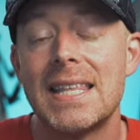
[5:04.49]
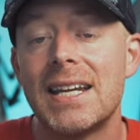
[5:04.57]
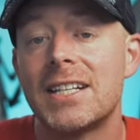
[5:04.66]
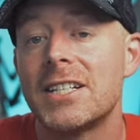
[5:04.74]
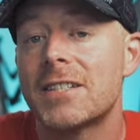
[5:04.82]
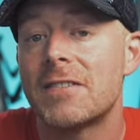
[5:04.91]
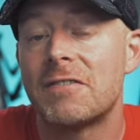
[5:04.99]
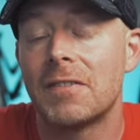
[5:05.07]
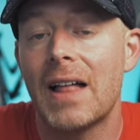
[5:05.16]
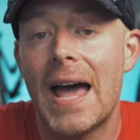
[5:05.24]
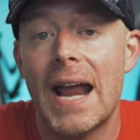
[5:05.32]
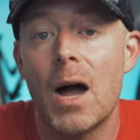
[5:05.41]
that it just
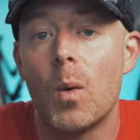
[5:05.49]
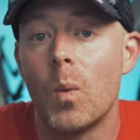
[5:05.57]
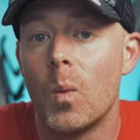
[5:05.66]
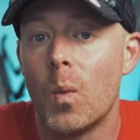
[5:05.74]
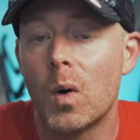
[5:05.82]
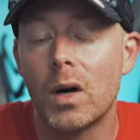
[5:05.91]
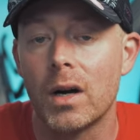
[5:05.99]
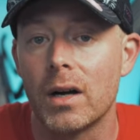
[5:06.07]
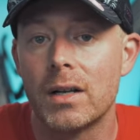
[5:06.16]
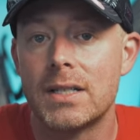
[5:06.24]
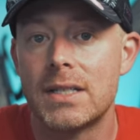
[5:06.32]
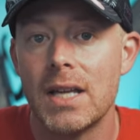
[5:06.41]
flat out
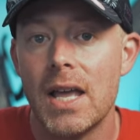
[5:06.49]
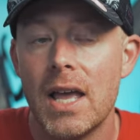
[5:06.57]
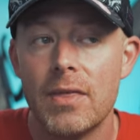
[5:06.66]
works.